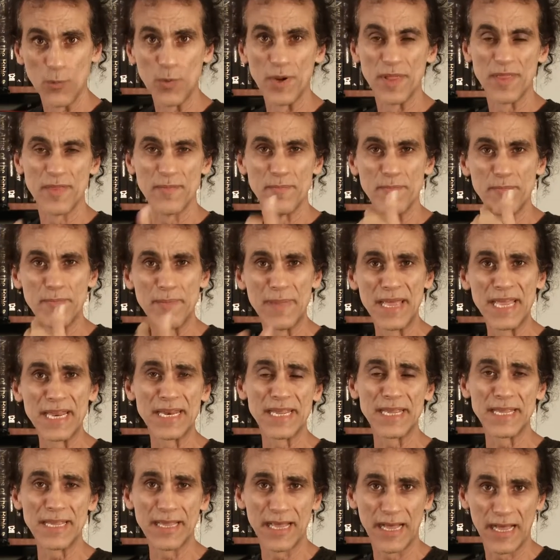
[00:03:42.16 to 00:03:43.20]
with
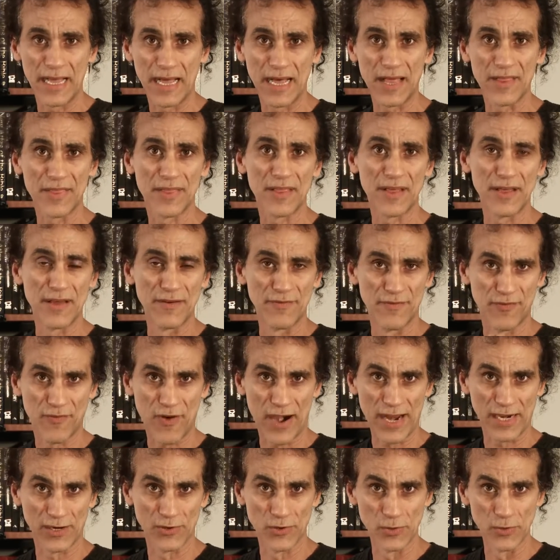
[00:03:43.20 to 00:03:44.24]
many other
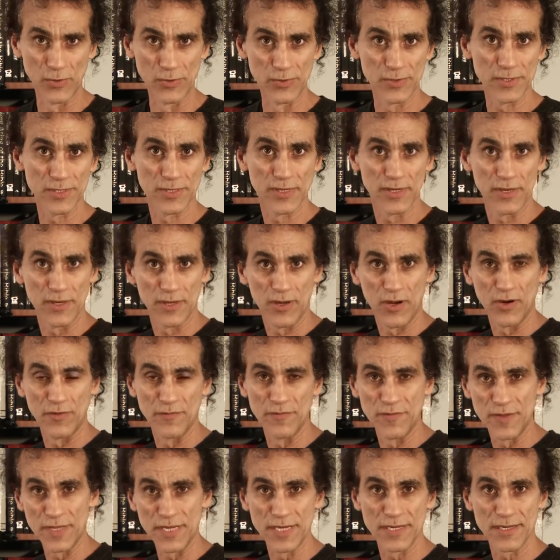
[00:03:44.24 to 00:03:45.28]
fractals
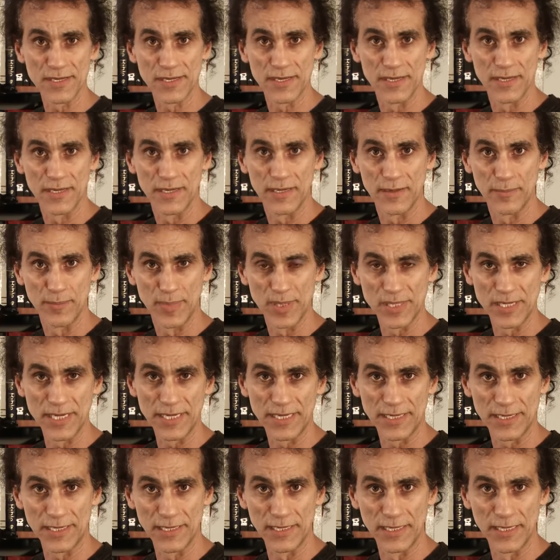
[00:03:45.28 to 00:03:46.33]
of this
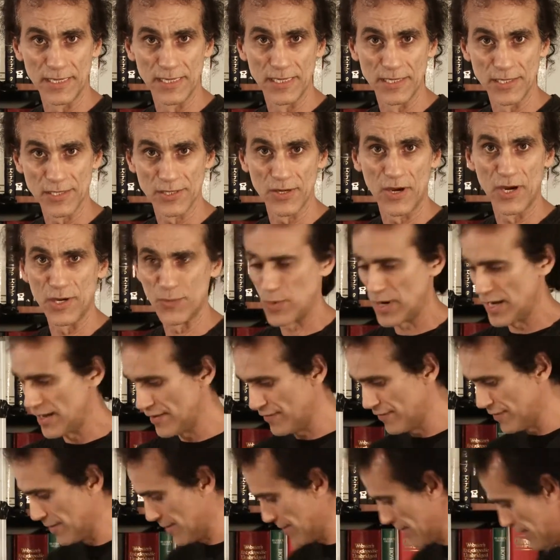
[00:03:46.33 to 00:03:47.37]
particular sine wave.